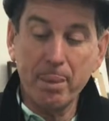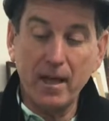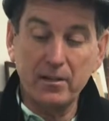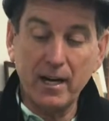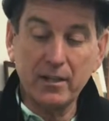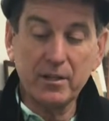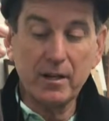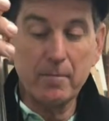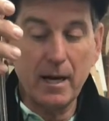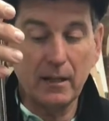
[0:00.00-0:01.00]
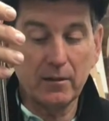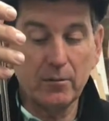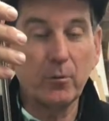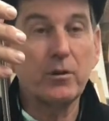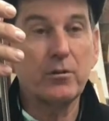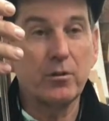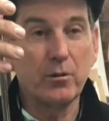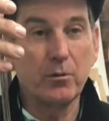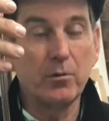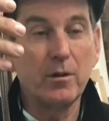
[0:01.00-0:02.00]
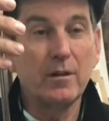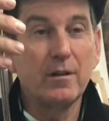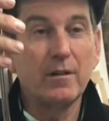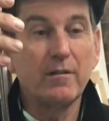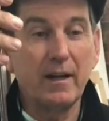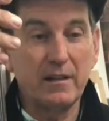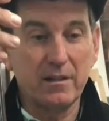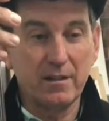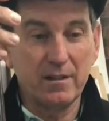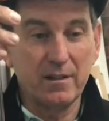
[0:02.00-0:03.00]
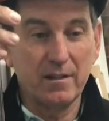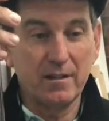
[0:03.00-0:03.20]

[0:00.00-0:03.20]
It's actually a mallet with 2 faces,